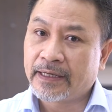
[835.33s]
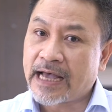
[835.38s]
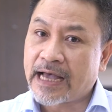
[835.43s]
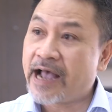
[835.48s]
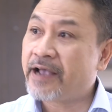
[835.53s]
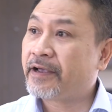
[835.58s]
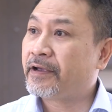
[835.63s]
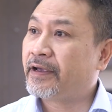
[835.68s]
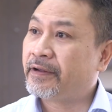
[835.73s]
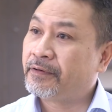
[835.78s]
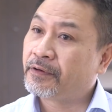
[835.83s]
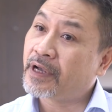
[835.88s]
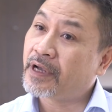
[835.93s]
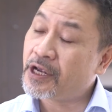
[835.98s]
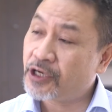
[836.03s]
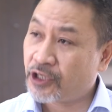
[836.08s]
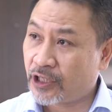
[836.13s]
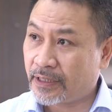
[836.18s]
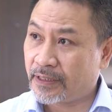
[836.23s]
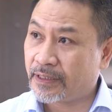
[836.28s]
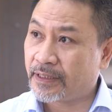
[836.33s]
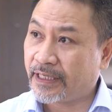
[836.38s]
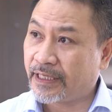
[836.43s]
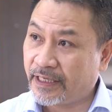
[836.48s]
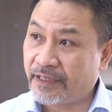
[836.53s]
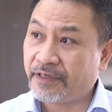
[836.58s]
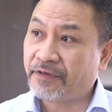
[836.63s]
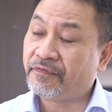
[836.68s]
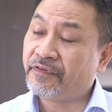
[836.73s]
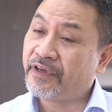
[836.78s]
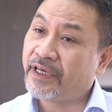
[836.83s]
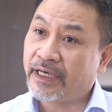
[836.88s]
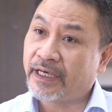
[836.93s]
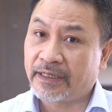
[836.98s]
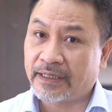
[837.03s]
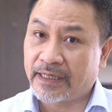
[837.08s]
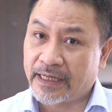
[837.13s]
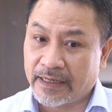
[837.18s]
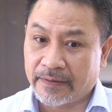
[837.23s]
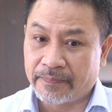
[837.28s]
higher education in
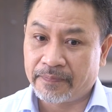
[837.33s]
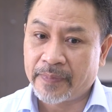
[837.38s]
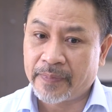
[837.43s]
Vietnam.